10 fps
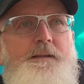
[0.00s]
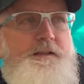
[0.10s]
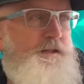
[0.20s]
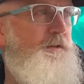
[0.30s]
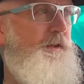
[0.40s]

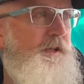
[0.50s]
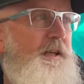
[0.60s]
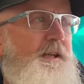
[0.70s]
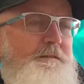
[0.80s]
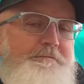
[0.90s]
So the
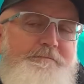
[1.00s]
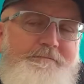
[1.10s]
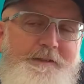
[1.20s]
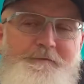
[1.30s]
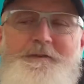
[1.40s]
key
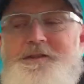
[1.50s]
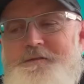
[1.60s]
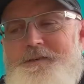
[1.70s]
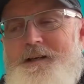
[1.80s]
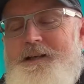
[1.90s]
difference,
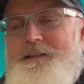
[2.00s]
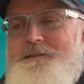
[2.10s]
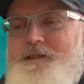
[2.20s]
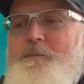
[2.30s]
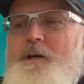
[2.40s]
if you like,
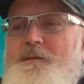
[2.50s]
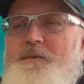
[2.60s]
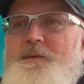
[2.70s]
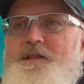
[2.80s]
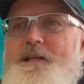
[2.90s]
in some ways
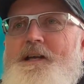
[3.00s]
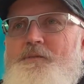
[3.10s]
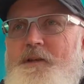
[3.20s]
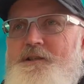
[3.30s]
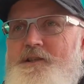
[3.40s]
between stage
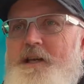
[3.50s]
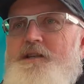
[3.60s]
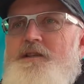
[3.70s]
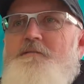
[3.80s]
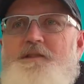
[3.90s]
1 and
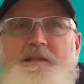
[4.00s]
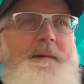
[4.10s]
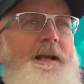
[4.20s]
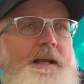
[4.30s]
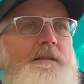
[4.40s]
stage 2 is the
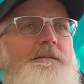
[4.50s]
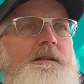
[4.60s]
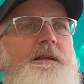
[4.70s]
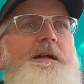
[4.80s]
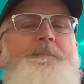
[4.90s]
money.
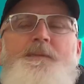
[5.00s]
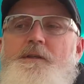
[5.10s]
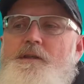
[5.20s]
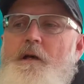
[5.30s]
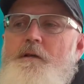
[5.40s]

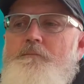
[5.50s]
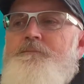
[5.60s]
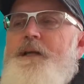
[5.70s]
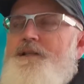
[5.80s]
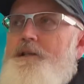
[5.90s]
So
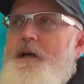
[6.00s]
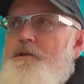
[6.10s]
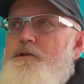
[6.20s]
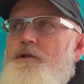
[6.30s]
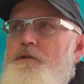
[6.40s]
at
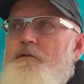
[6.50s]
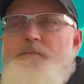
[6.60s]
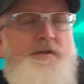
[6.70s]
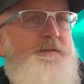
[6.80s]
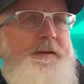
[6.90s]
stage 2,
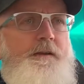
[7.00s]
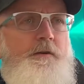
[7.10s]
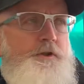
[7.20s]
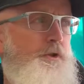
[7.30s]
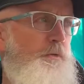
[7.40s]
because we've now
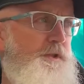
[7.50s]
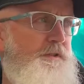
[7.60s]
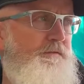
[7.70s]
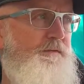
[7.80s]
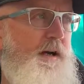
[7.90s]
got a shortlist
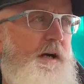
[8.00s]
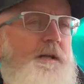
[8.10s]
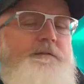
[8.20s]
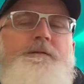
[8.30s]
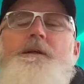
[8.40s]
of
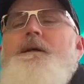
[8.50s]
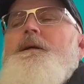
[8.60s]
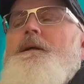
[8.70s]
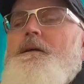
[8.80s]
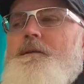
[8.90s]
5,
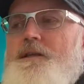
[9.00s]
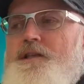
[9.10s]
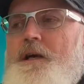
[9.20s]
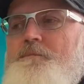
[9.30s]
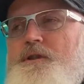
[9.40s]
the
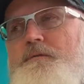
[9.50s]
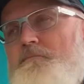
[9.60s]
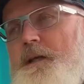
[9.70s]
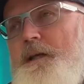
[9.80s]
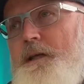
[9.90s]

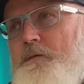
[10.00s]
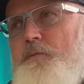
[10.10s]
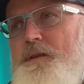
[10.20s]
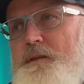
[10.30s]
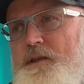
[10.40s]
assumption being
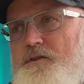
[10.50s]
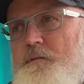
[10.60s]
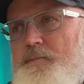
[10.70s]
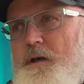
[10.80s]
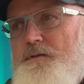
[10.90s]
with that
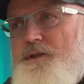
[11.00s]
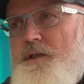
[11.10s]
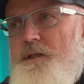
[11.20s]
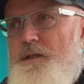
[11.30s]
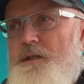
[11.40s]
sort of
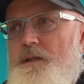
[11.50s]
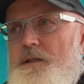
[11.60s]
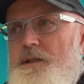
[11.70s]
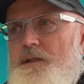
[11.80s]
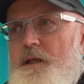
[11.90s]
process
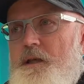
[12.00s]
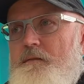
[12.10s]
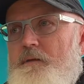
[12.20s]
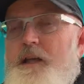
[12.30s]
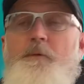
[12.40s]
is that
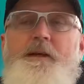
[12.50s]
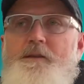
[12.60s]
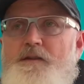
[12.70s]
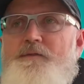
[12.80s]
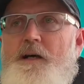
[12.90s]
any one of
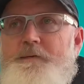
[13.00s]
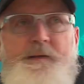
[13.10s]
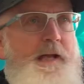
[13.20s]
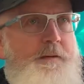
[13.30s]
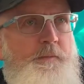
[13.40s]
those 5 are
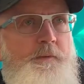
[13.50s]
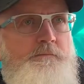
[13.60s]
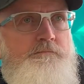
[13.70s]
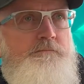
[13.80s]
capable.